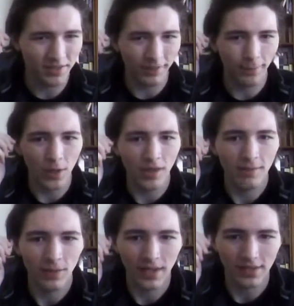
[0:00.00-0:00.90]
fall
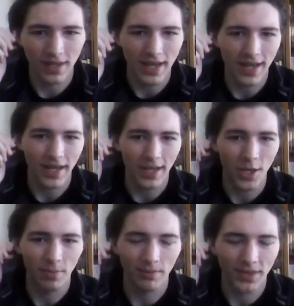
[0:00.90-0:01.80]
in with this guy,
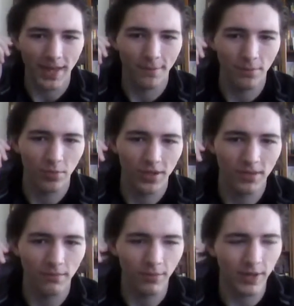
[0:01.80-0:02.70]
help him escape from
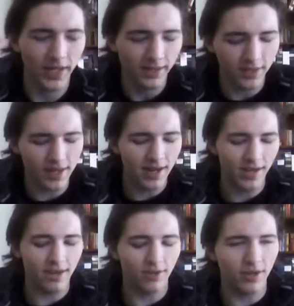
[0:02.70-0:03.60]
prison. But what he does not
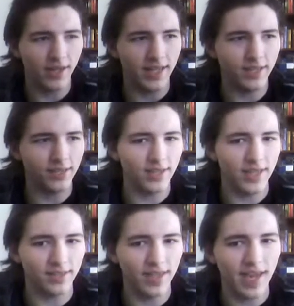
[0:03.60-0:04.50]
count on is
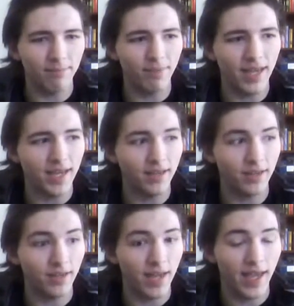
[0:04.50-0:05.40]
Cad
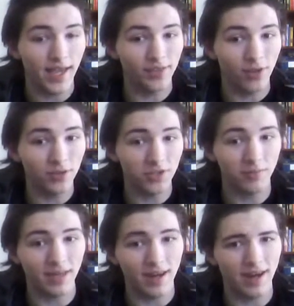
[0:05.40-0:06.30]
Bane has also
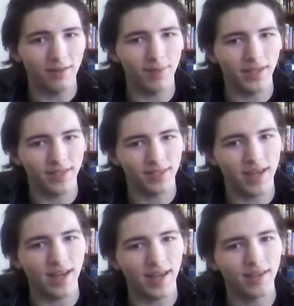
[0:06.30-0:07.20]
been hired by this
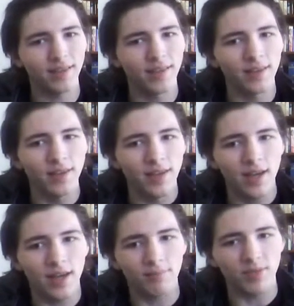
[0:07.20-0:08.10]
guy,
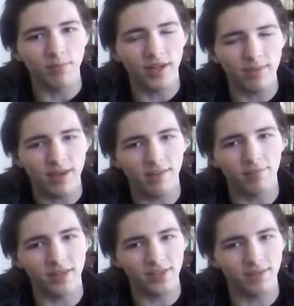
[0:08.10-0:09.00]
to break him out of
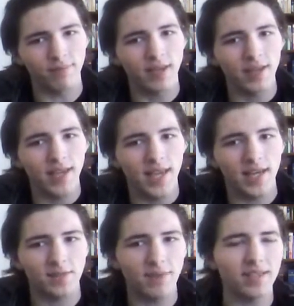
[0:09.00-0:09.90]
prison.
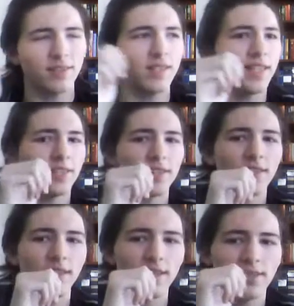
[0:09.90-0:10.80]
And it's basically
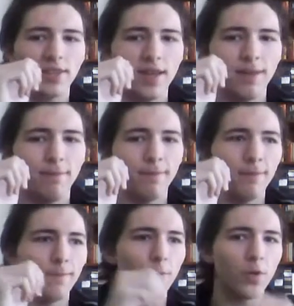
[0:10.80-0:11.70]
this
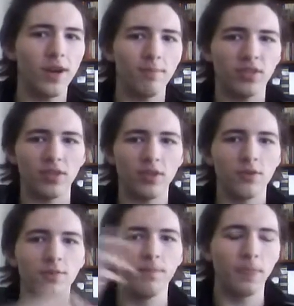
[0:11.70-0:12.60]

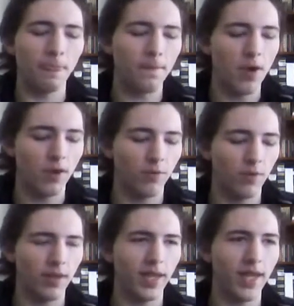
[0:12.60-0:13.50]
4-episode arc
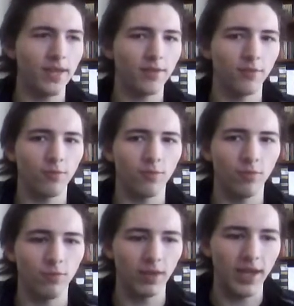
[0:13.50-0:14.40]
where they
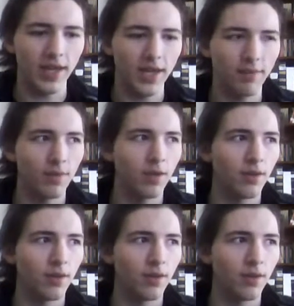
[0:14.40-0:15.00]
go